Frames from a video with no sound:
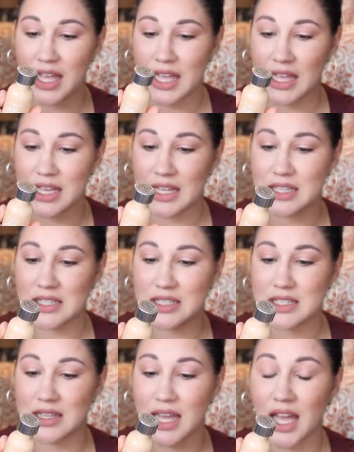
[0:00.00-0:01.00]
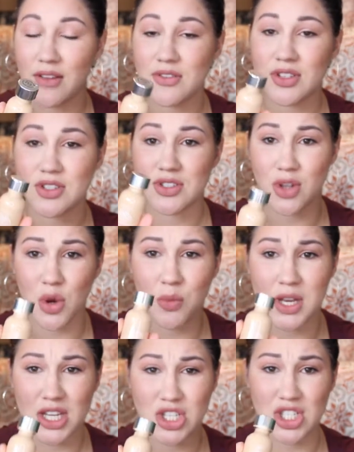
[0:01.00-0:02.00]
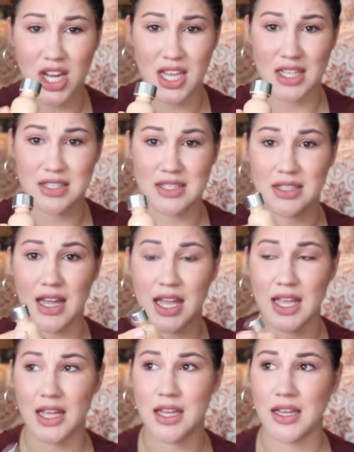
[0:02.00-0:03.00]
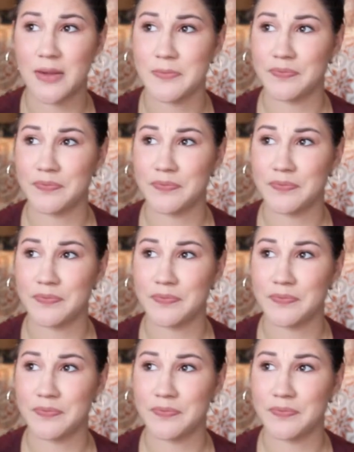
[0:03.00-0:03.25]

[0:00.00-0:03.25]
and they have so many shades. Like,